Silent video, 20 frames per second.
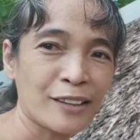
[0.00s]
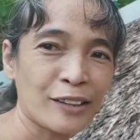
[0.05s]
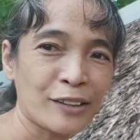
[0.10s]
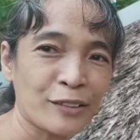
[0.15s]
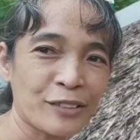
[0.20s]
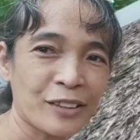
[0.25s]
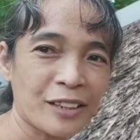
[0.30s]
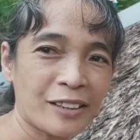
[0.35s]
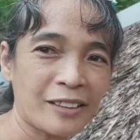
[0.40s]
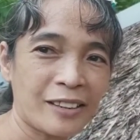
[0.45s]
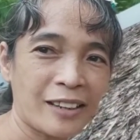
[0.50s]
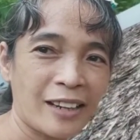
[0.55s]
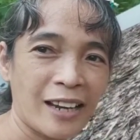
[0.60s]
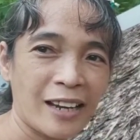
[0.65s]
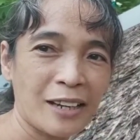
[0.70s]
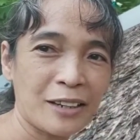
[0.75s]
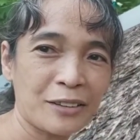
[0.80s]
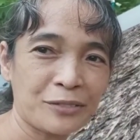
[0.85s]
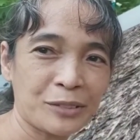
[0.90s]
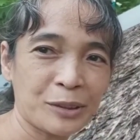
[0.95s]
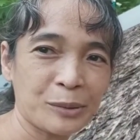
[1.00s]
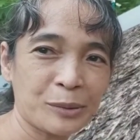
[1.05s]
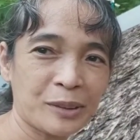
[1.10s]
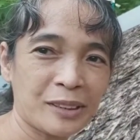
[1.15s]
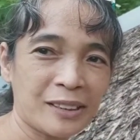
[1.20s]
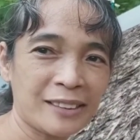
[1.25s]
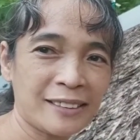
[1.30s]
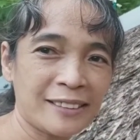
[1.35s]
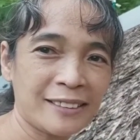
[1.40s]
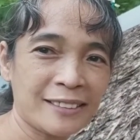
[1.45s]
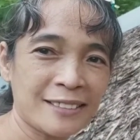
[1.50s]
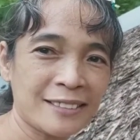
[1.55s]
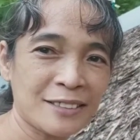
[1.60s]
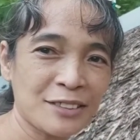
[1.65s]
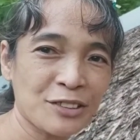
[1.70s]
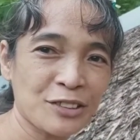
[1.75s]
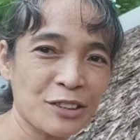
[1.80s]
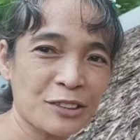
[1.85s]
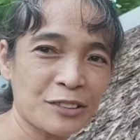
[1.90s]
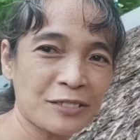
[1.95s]
Hello there everyone, this
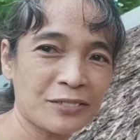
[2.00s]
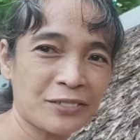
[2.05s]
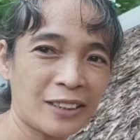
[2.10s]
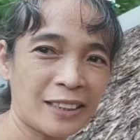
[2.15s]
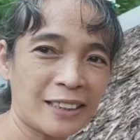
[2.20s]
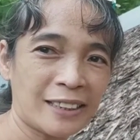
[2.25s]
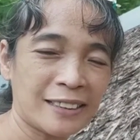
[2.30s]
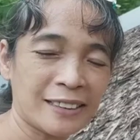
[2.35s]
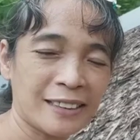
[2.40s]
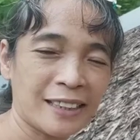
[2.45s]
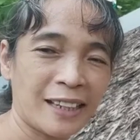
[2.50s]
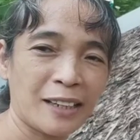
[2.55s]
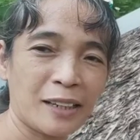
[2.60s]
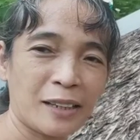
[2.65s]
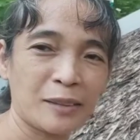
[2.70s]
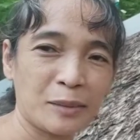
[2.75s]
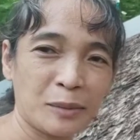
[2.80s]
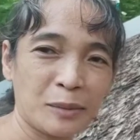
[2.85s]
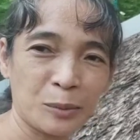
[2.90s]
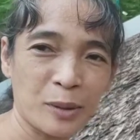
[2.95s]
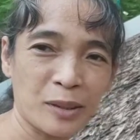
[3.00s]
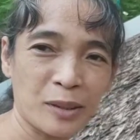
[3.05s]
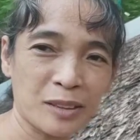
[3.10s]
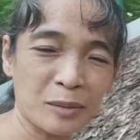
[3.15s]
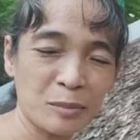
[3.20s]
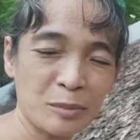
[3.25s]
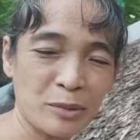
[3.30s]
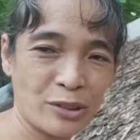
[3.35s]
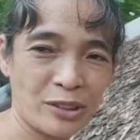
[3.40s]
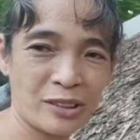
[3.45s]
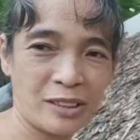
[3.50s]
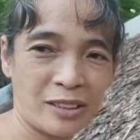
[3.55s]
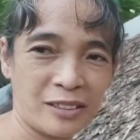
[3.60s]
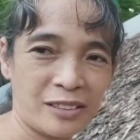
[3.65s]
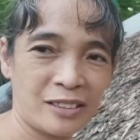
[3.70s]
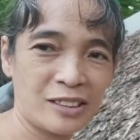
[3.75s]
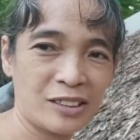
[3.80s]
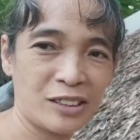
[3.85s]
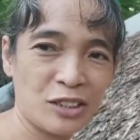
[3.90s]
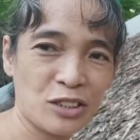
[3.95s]
is Joan of Art and welcome to
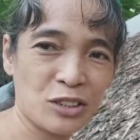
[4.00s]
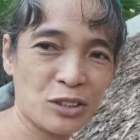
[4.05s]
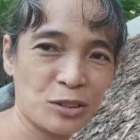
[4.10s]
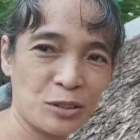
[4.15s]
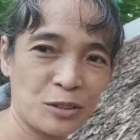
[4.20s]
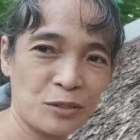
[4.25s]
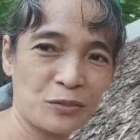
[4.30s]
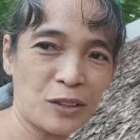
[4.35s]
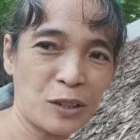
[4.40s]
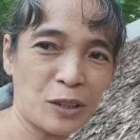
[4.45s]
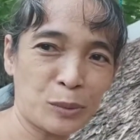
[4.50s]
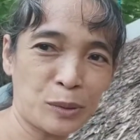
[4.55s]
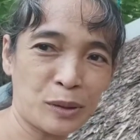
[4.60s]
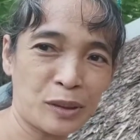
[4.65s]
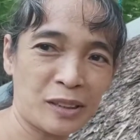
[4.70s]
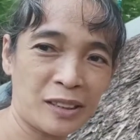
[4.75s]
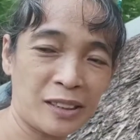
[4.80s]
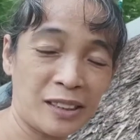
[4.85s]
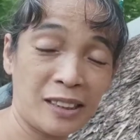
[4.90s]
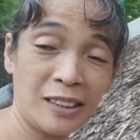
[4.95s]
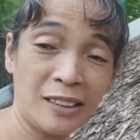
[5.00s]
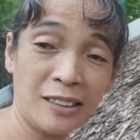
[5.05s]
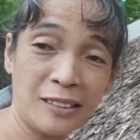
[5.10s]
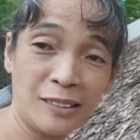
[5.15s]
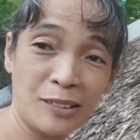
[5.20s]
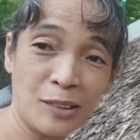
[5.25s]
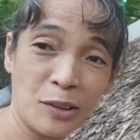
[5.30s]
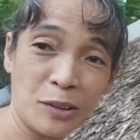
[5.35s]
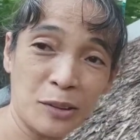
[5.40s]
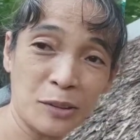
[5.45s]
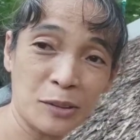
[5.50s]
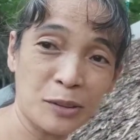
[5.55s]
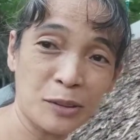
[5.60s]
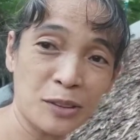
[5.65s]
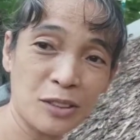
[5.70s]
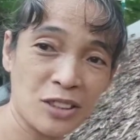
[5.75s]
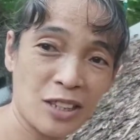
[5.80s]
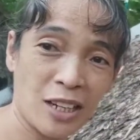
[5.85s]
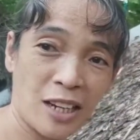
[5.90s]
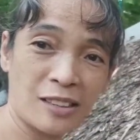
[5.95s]
another edition of our Ilonggo
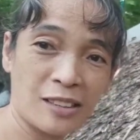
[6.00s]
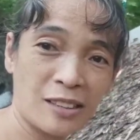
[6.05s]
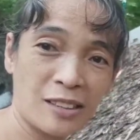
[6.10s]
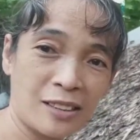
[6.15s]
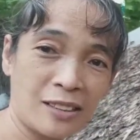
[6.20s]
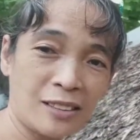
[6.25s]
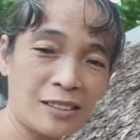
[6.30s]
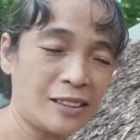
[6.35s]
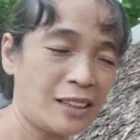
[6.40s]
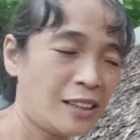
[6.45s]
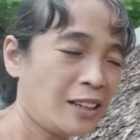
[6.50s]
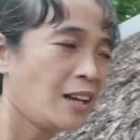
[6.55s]
channel.